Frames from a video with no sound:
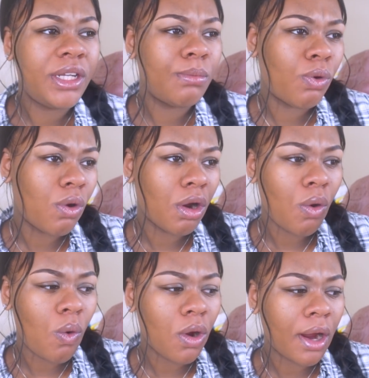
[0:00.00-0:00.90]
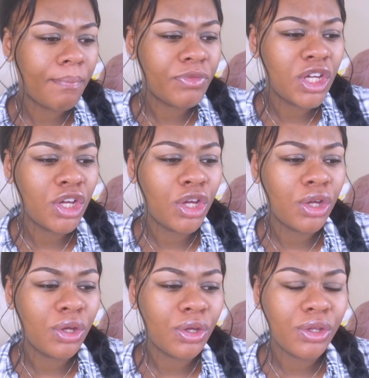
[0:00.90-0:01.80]
anymore or
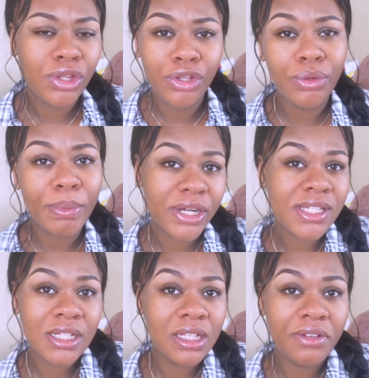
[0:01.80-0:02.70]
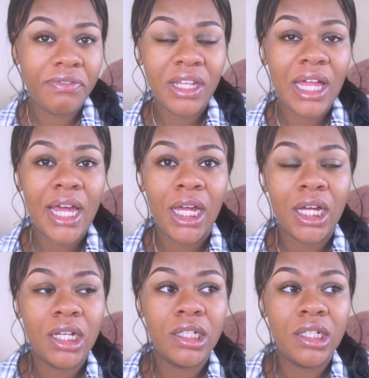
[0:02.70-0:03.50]
you personally feel like